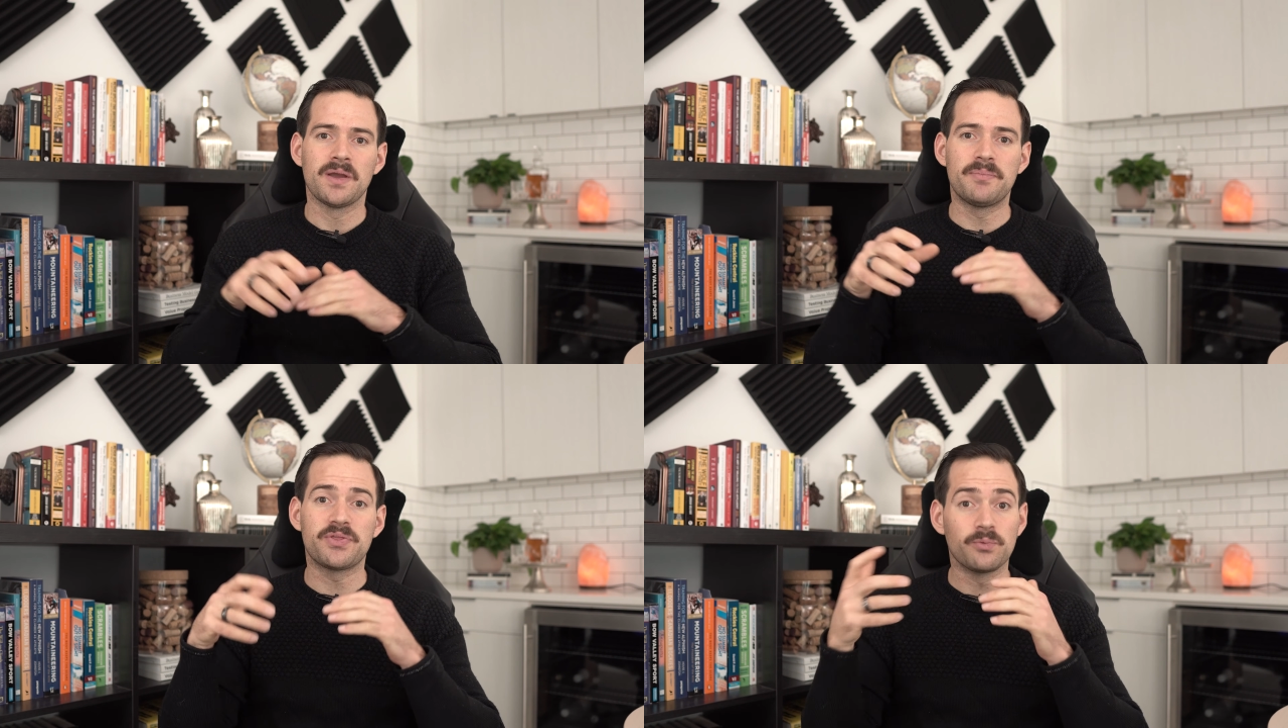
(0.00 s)

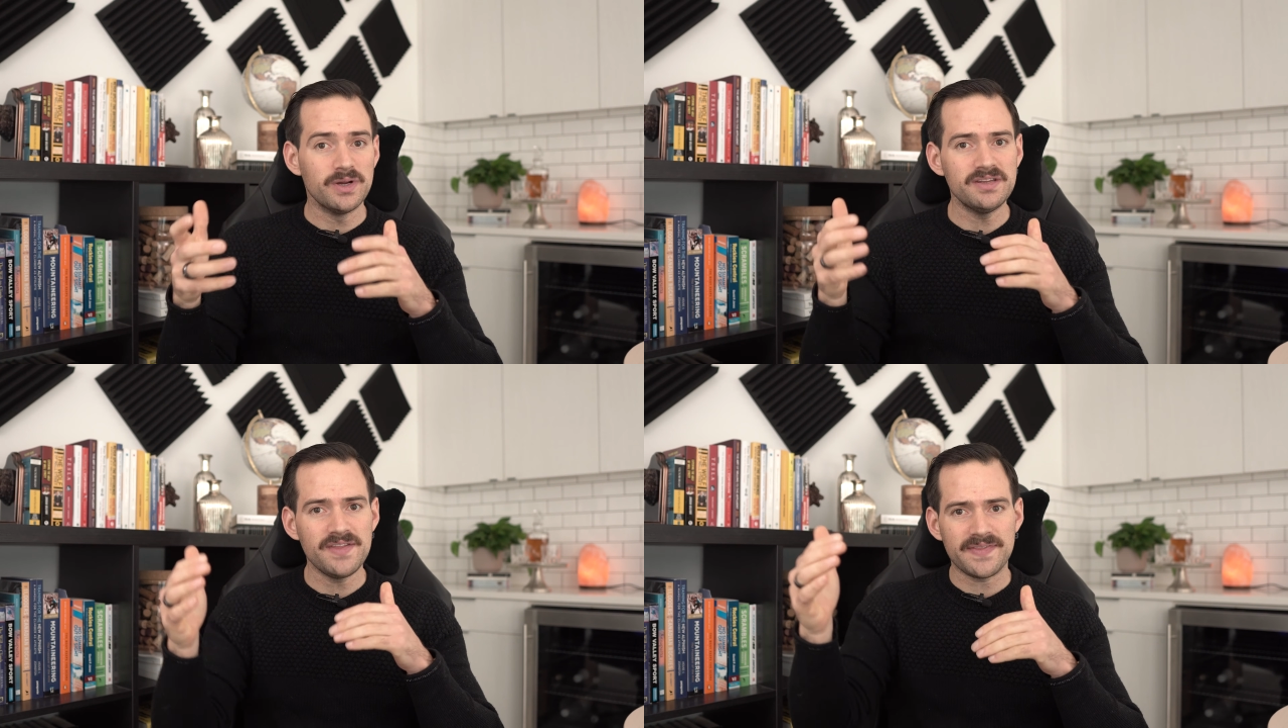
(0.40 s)
But the
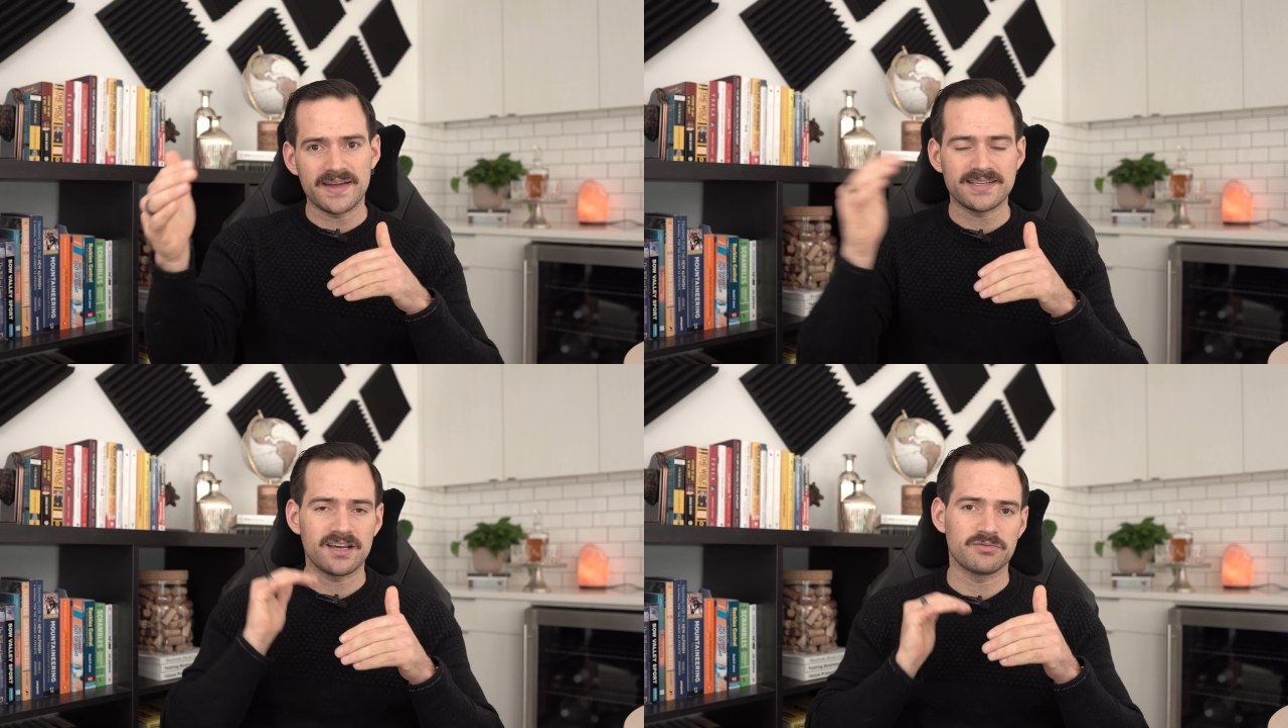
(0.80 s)
reason that
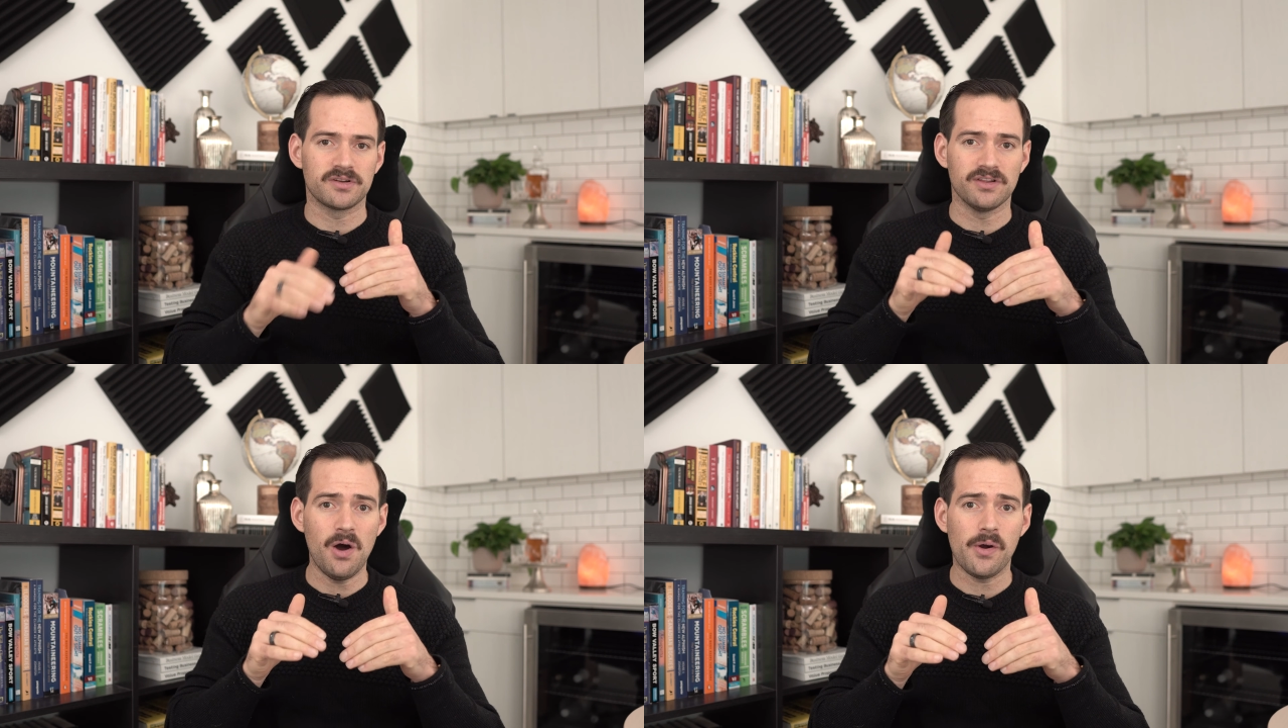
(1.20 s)
tax rate
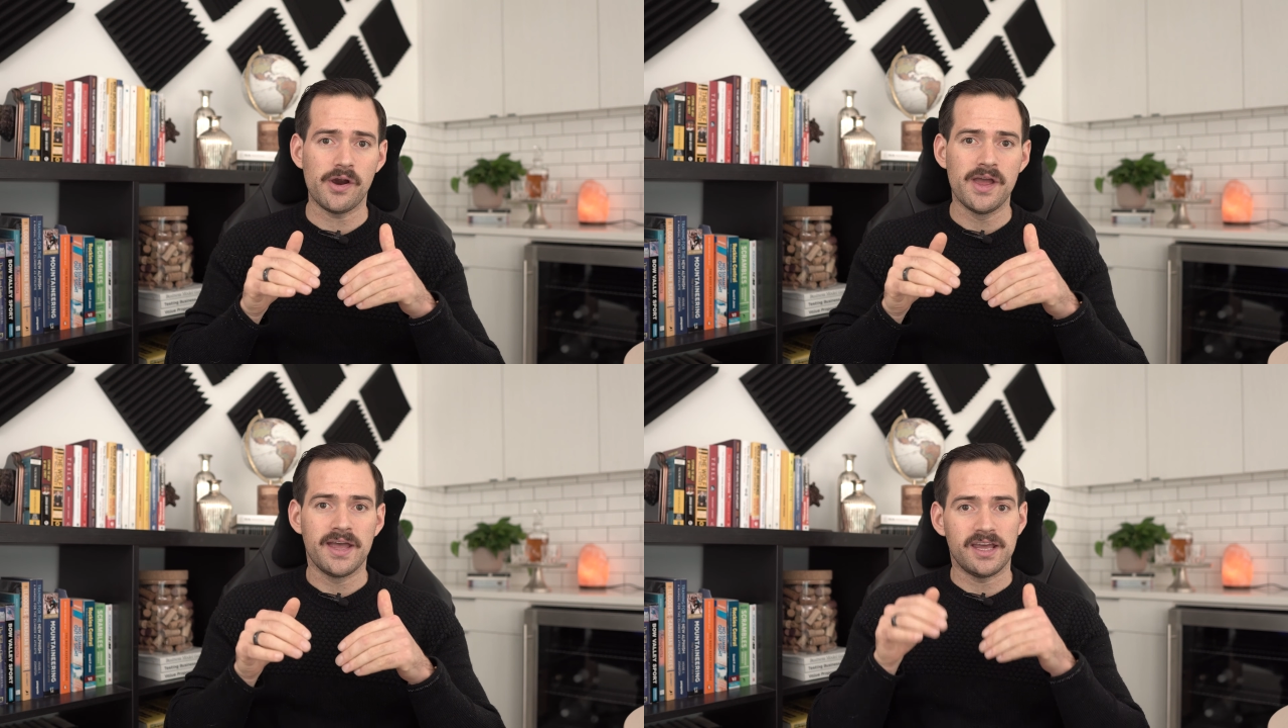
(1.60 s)
is
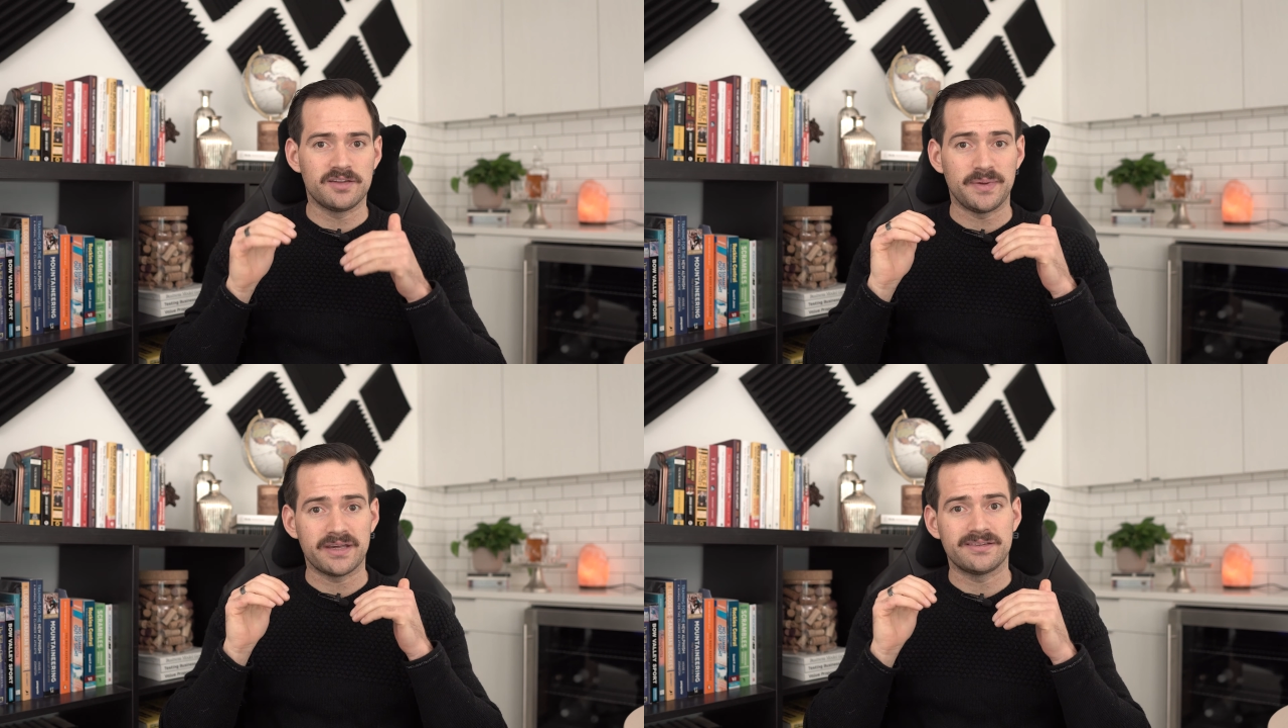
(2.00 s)
lower
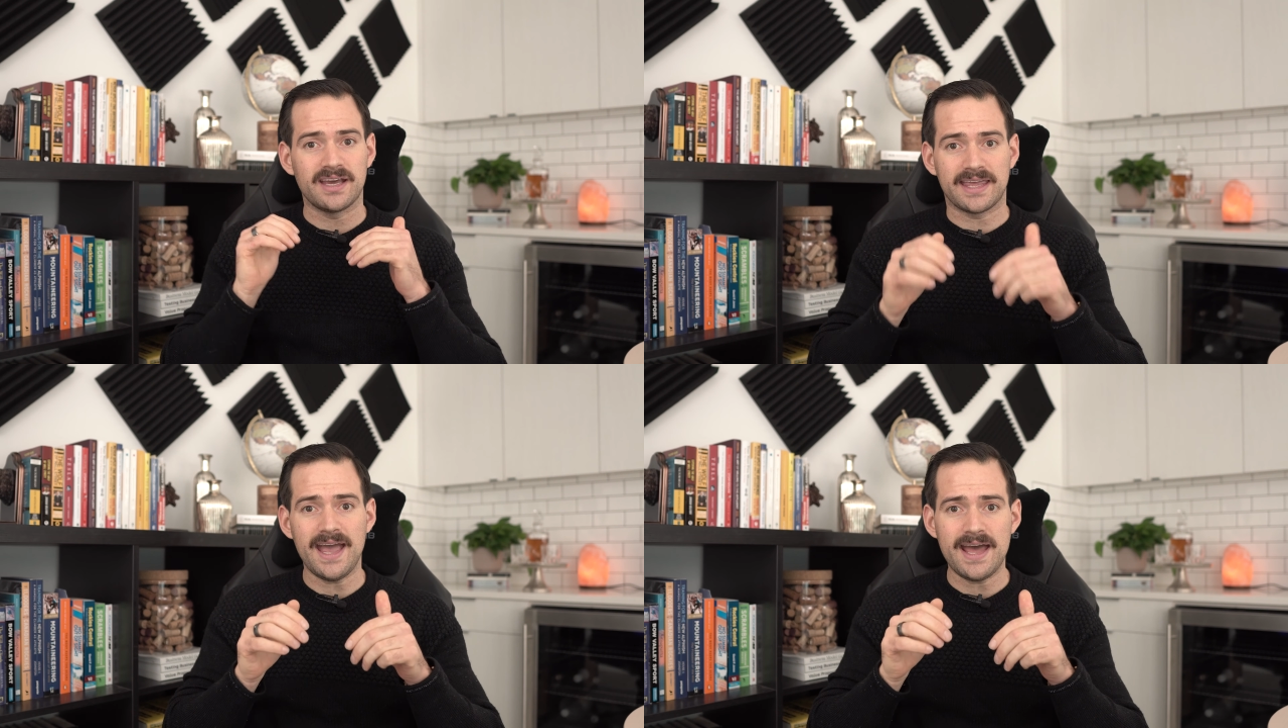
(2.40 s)
is because,
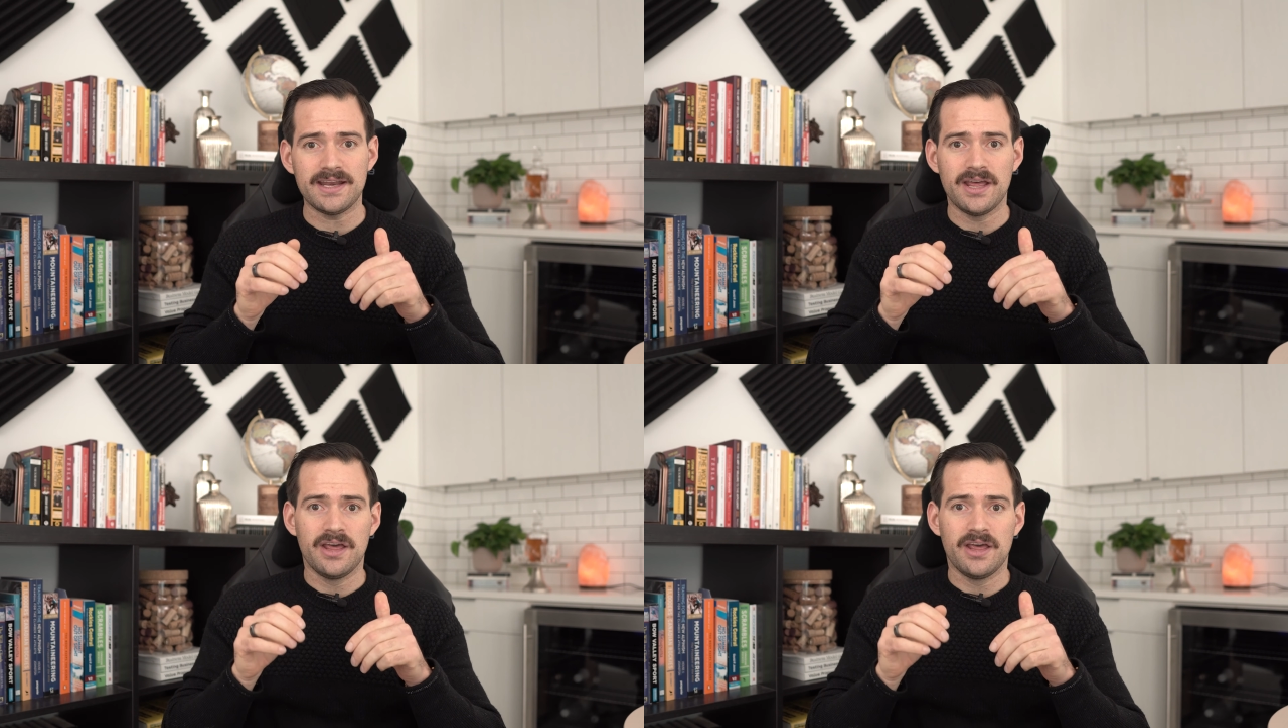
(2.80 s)
again,